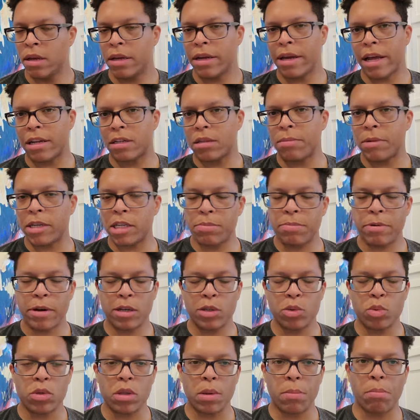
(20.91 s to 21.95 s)
Got some
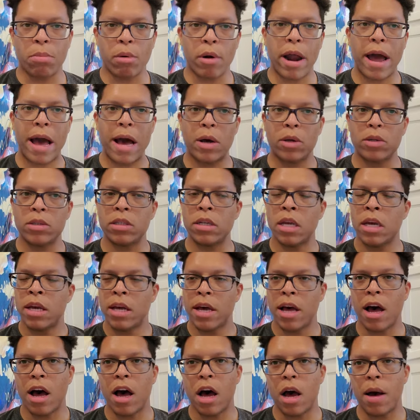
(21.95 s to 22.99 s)
experience with the Browns.
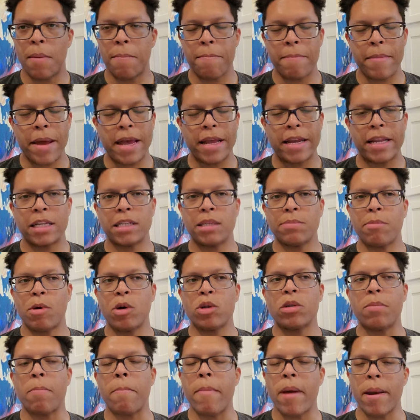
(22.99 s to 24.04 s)
Uh, made his
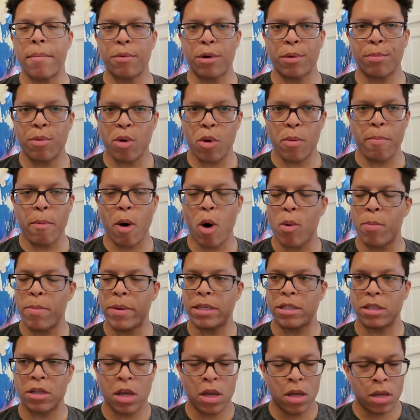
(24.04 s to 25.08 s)
most memorable
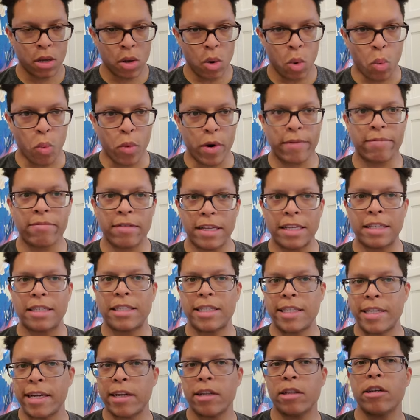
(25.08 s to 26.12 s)
moments with the
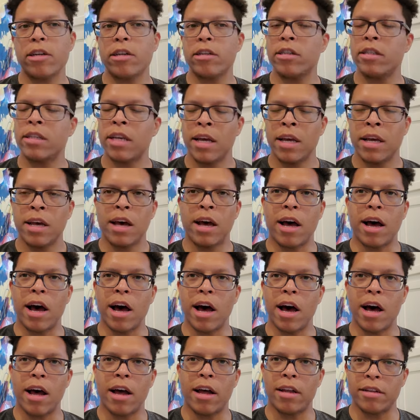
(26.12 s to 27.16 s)
Steelers.
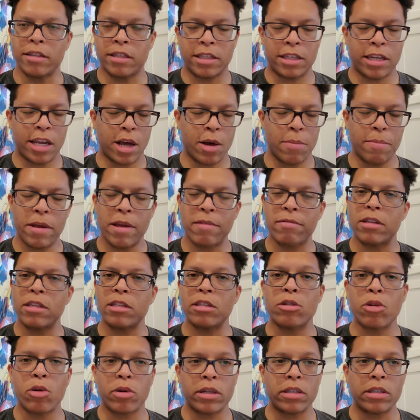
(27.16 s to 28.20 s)
Uh, tell me if
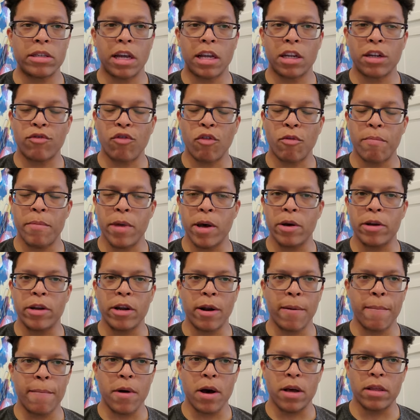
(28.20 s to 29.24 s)
this story sounds
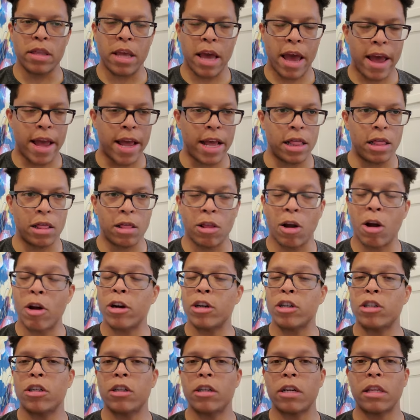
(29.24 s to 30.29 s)
familiar, but a
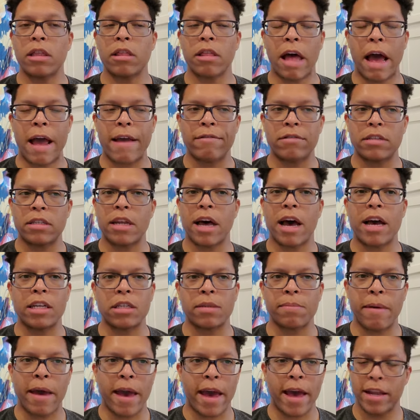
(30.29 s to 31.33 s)
larger than life
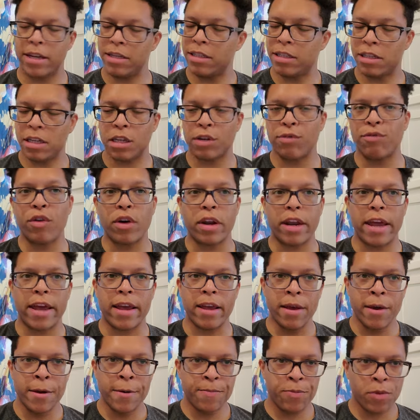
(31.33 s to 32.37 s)
size man, six foot
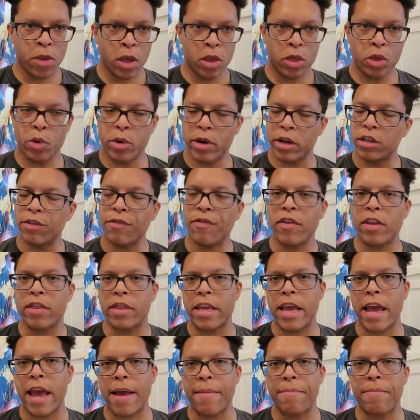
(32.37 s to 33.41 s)
eight,
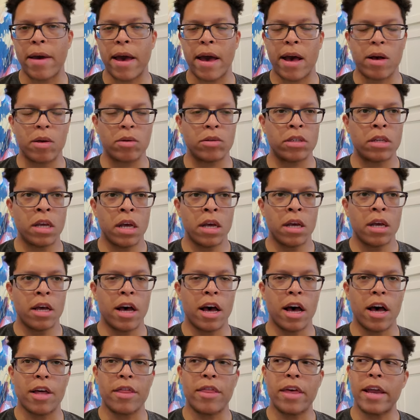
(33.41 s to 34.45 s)
358 pounds,
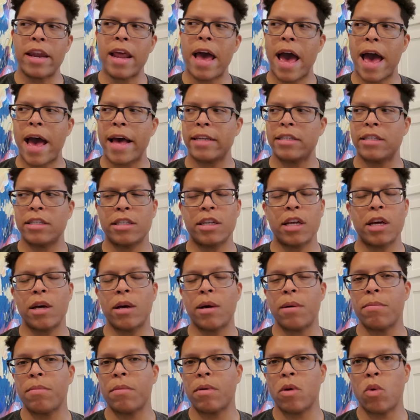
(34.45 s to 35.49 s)
uh, that has
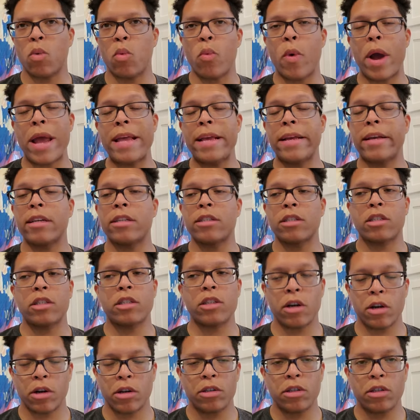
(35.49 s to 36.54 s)
some weight
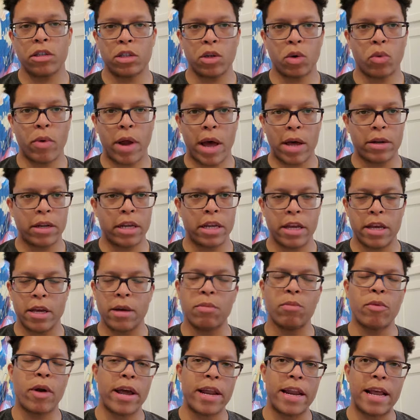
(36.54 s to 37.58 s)
concerns surrounding
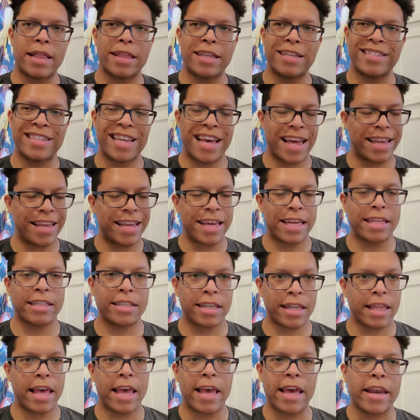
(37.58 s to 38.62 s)
him, right? At least heading
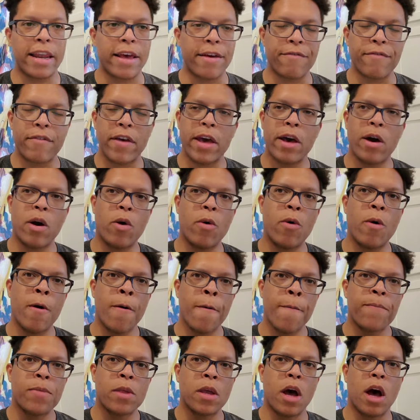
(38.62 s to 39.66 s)
into the NFL,
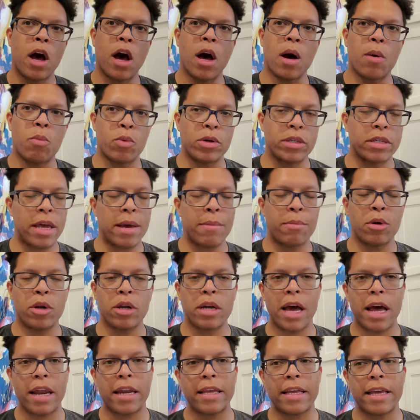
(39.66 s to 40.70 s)
um, was able
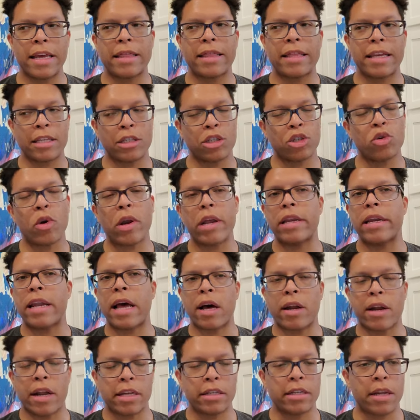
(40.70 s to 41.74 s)
to kind of get things straightened
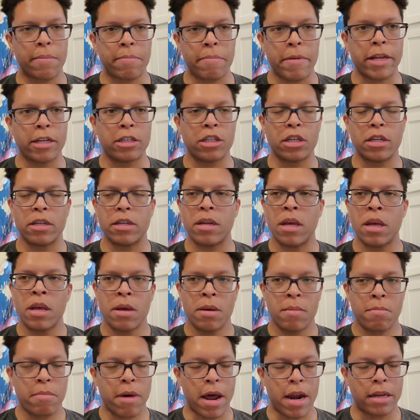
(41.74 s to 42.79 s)
out, as I mentioned,
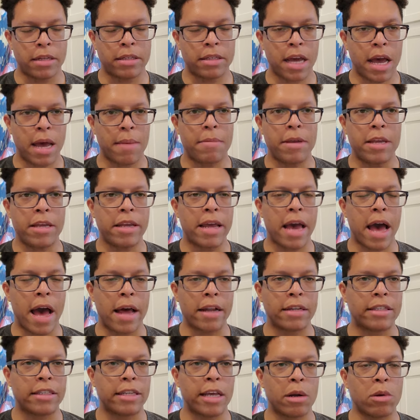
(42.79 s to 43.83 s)
by the time he
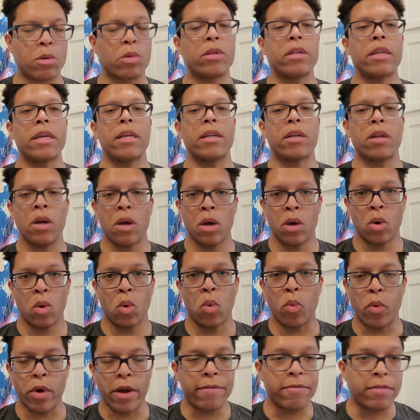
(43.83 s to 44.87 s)
got settled in
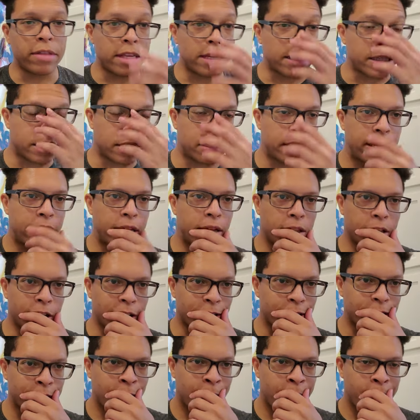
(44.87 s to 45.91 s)
with the
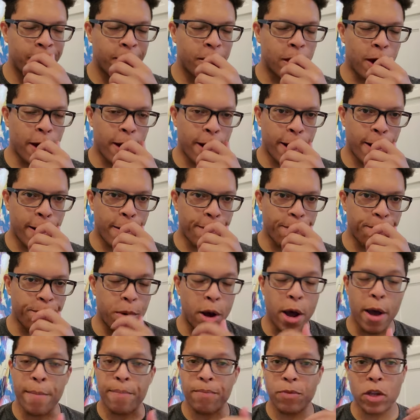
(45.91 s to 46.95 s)
Steelers. Um,
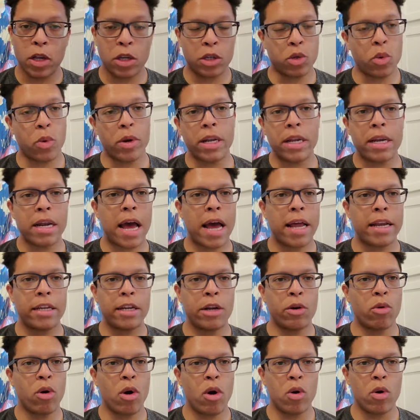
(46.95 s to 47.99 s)
but 29
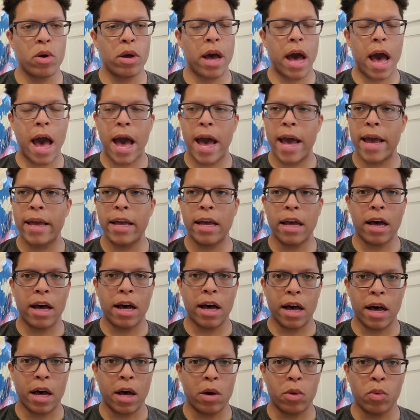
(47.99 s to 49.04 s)
year old guy.
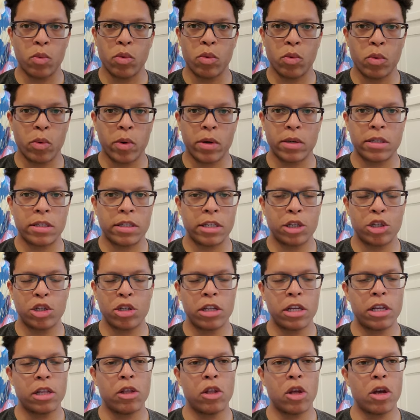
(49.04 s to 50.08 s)
Uh, we're
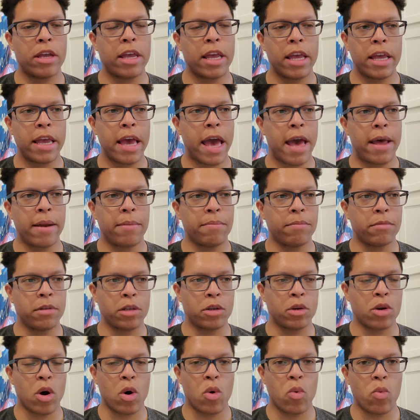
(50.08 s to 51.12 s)
essentially looking at
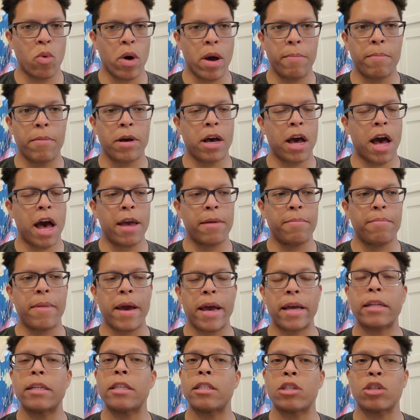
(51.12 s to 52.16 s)
you know what Mekhi
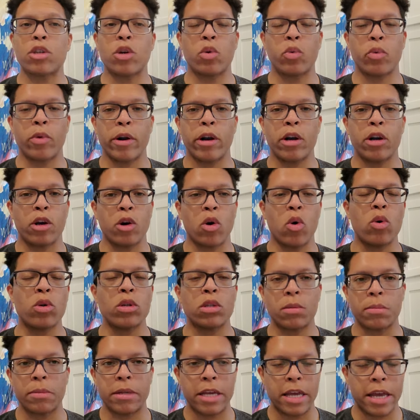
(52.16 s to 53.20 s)
Becton's career could
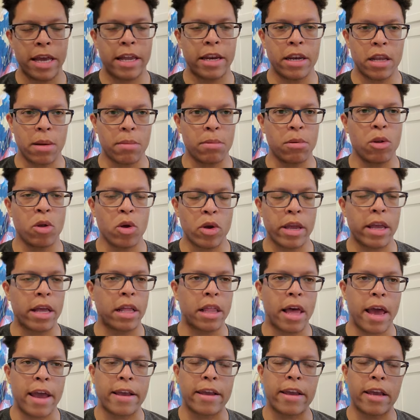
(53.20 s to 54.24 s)
ultimately end up
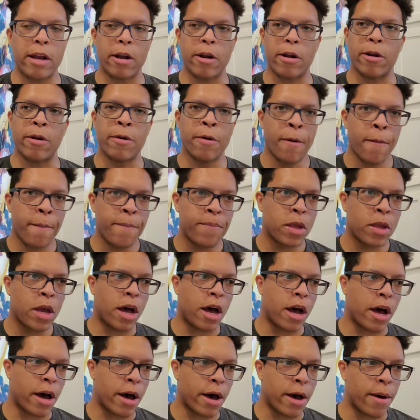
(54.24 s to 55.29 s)
looking like here
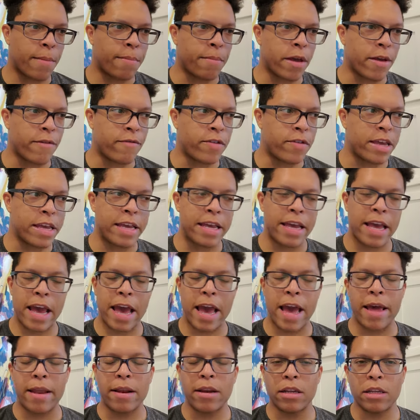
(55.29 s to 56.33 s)
um, if he
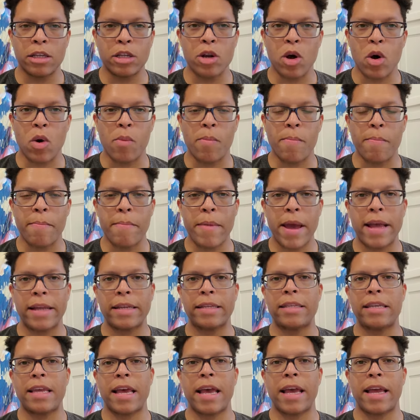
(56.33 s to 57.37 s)
can't, you know,
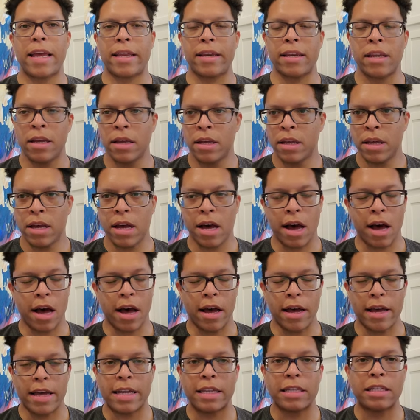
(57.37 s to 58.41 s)
maintain
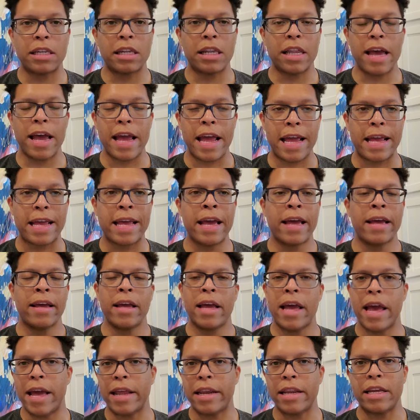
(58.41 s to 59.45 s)
uh, his leg
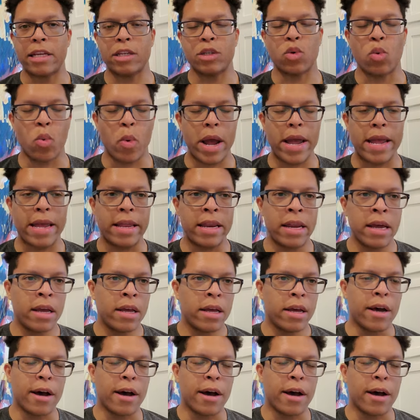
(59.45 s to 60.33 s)
and his weight.